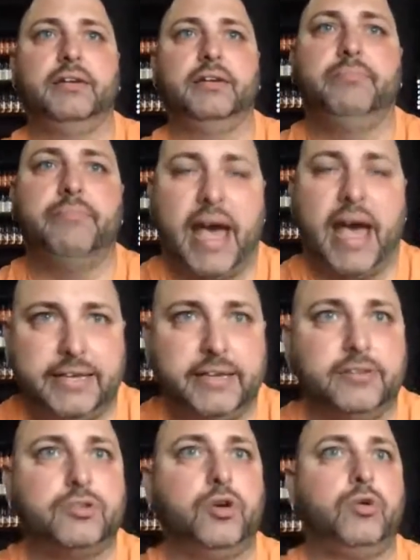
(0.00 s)
Matt
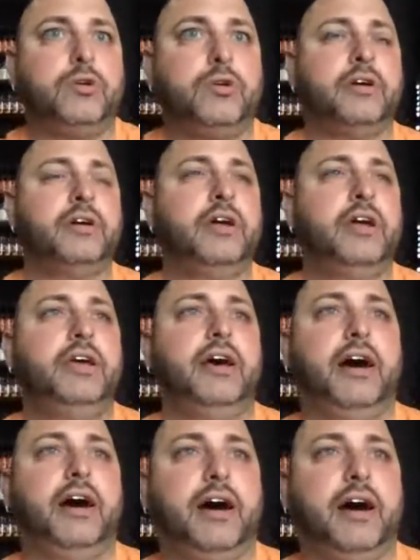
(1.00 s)
Kilgore.
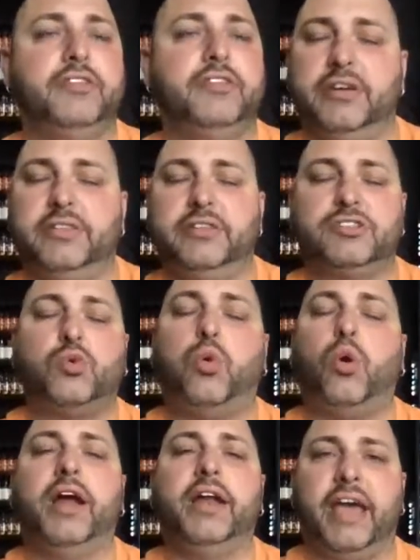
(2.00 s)
Uh, there, there's
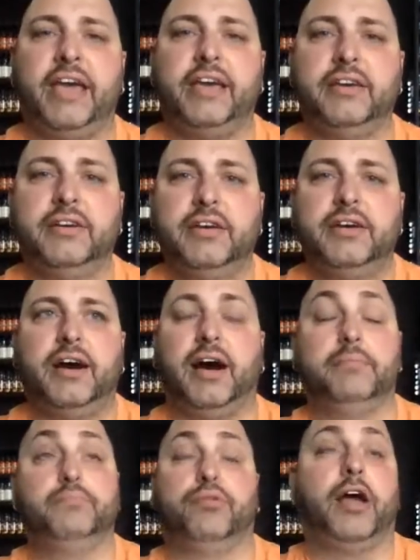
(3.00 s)
quite a uh,
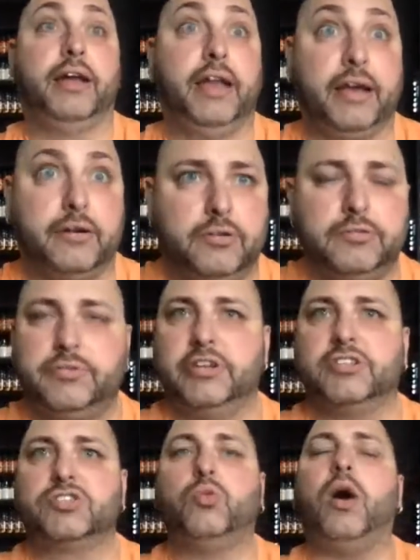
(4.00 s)
Brian Nickel.
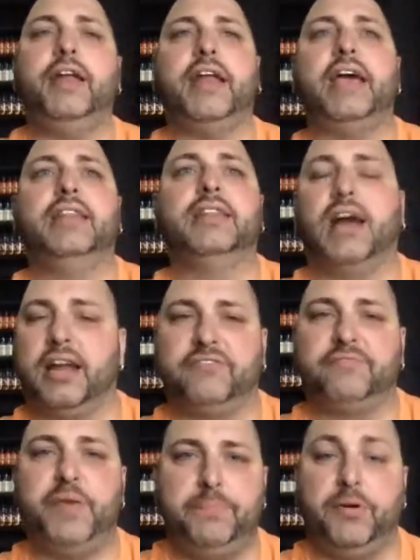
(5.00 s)
There's quite a lot of
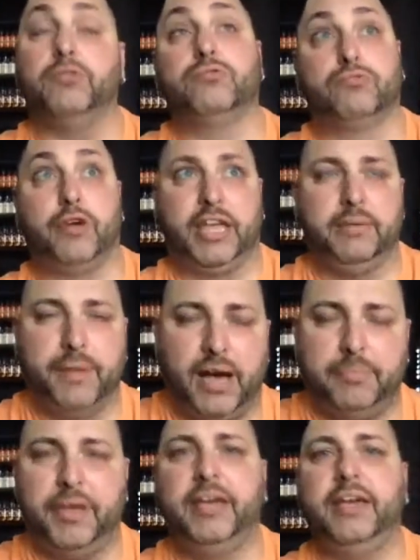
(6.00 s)
people, Ricky
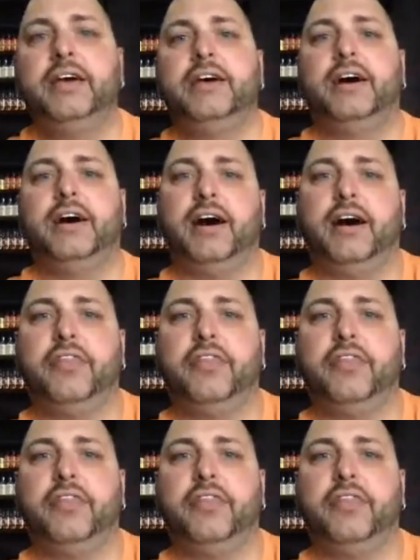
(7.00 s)
Bobby, uh,